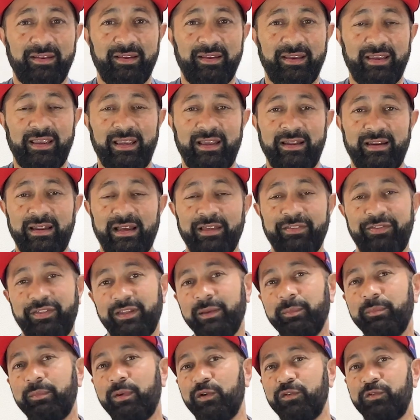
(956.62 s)
And I
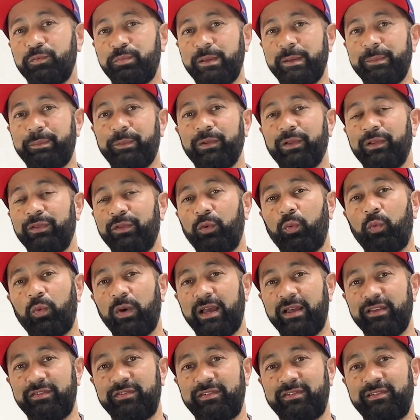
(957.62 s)
think most people in the
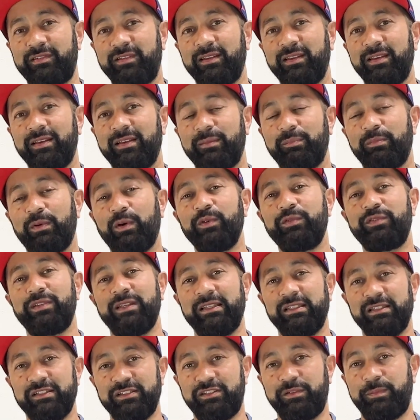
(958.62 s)
West, most
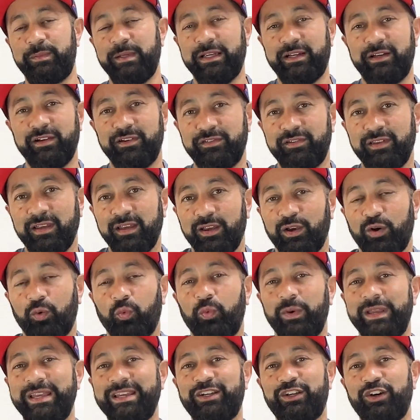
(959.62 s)
English speakers,
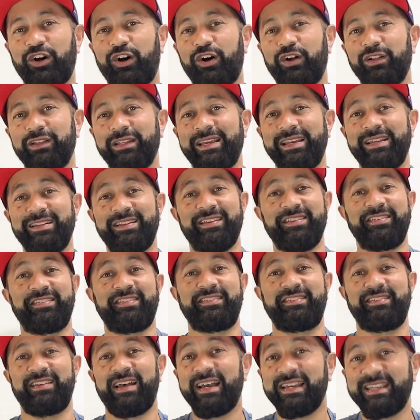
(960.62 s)
we call it
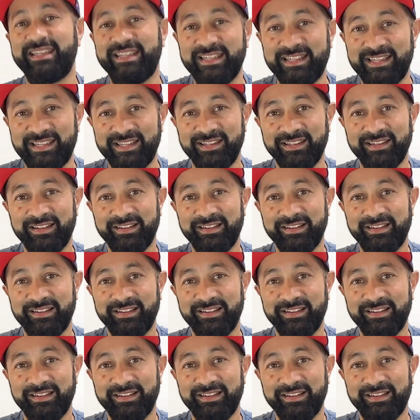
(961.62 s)
sake,